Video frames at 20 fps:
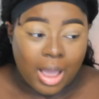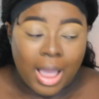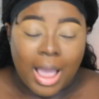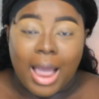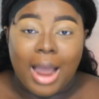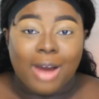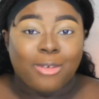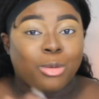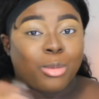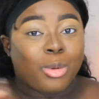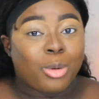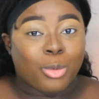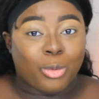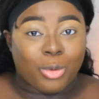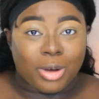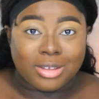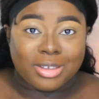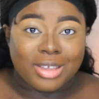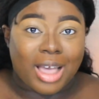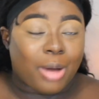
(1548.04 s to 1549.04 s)
I remember
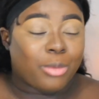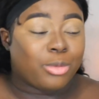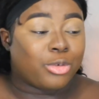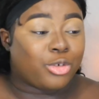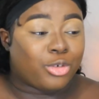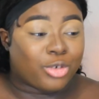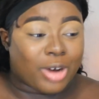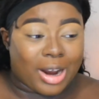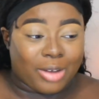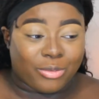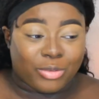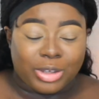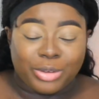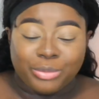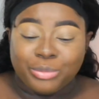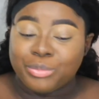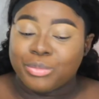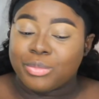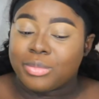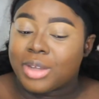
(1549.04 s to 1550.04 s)
once I was driving.
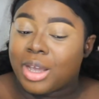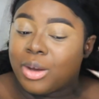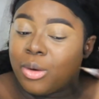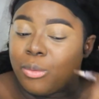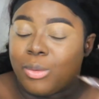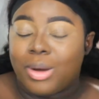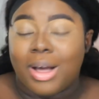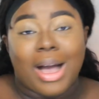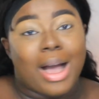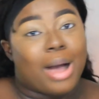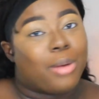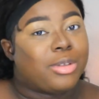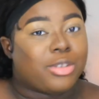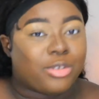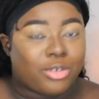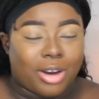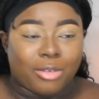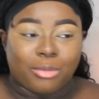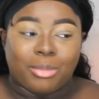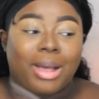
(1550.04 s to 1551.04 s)
Well, I wasn't
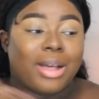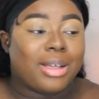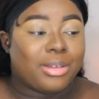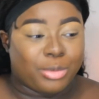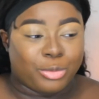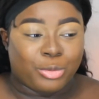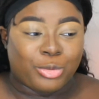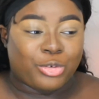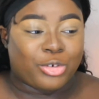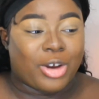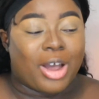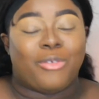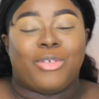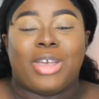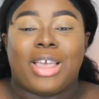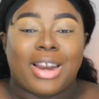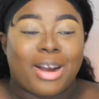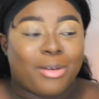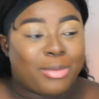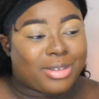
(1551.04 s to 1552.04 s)
driving. My husband was driving,
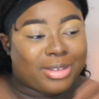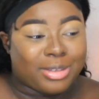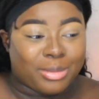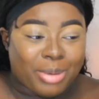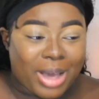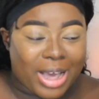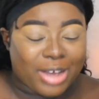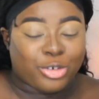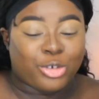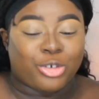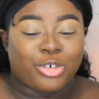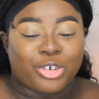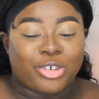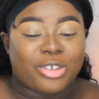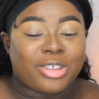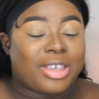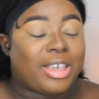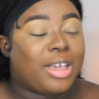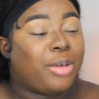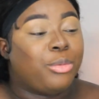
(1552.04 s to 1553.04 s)
and I was in the passenger
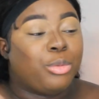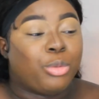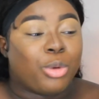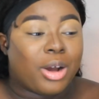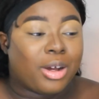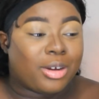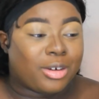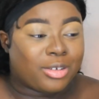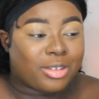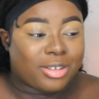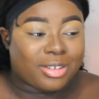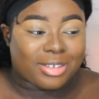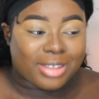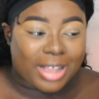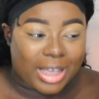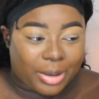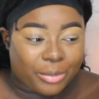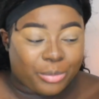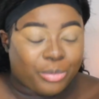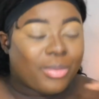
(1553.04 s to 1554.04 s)
seat, and we were under this
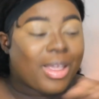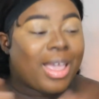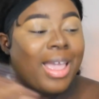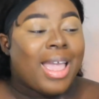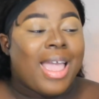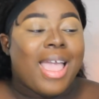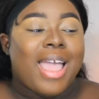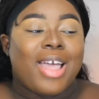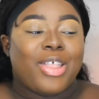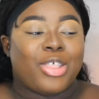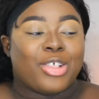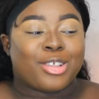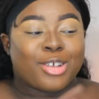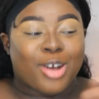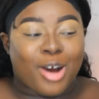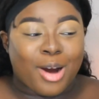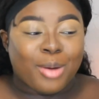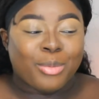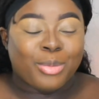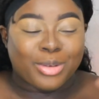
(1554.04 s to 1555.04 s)
light. And this
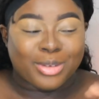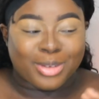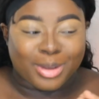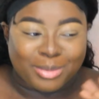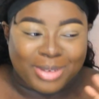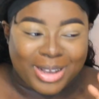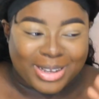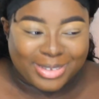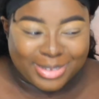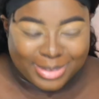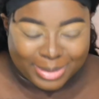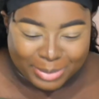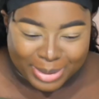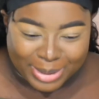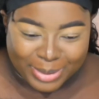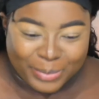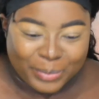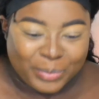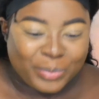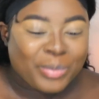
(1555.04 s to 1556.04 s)
car pulled up next to me.
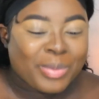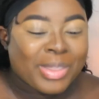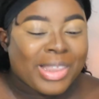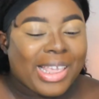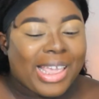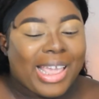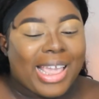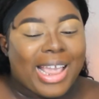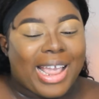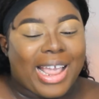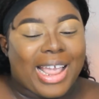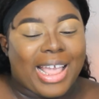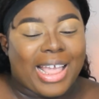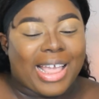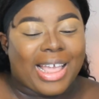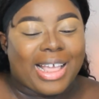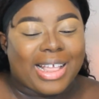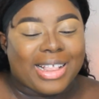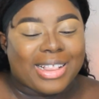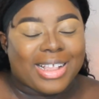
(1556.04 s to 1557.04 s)

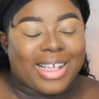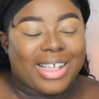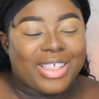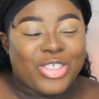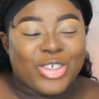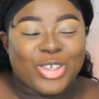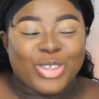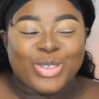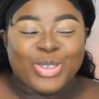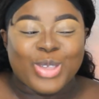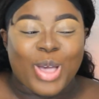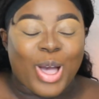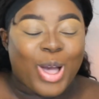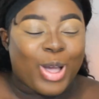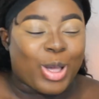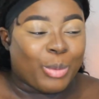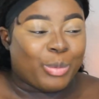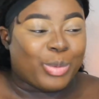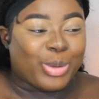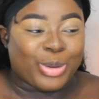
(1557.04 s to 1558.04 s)
And this
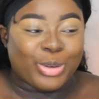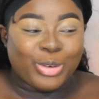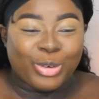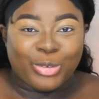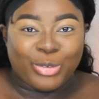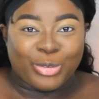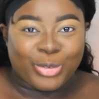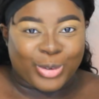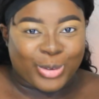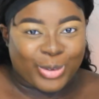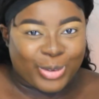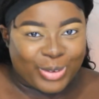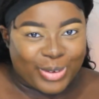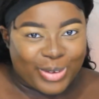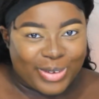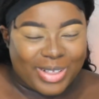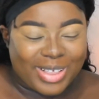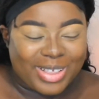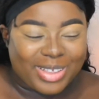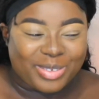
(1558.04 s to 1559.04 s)

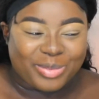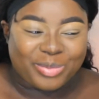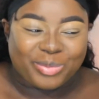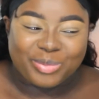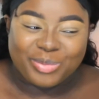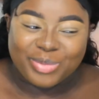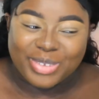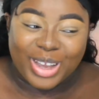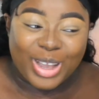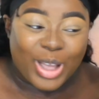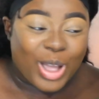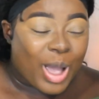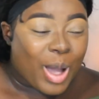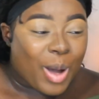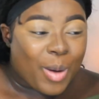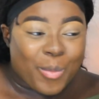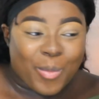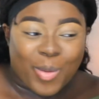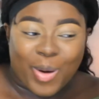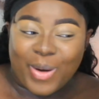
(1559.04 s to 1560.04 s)
beautiful,
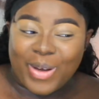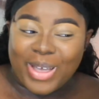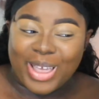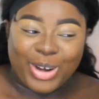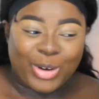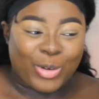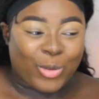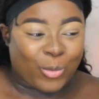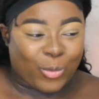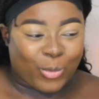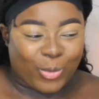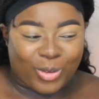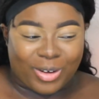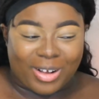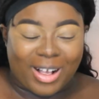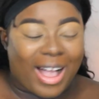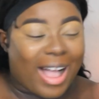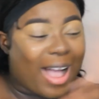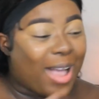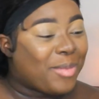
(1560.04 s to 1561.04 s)
bald-headed girl,
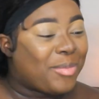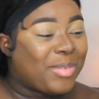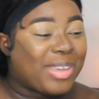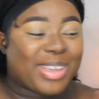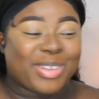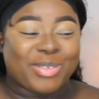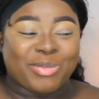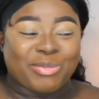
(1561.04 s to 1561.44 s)
I mean,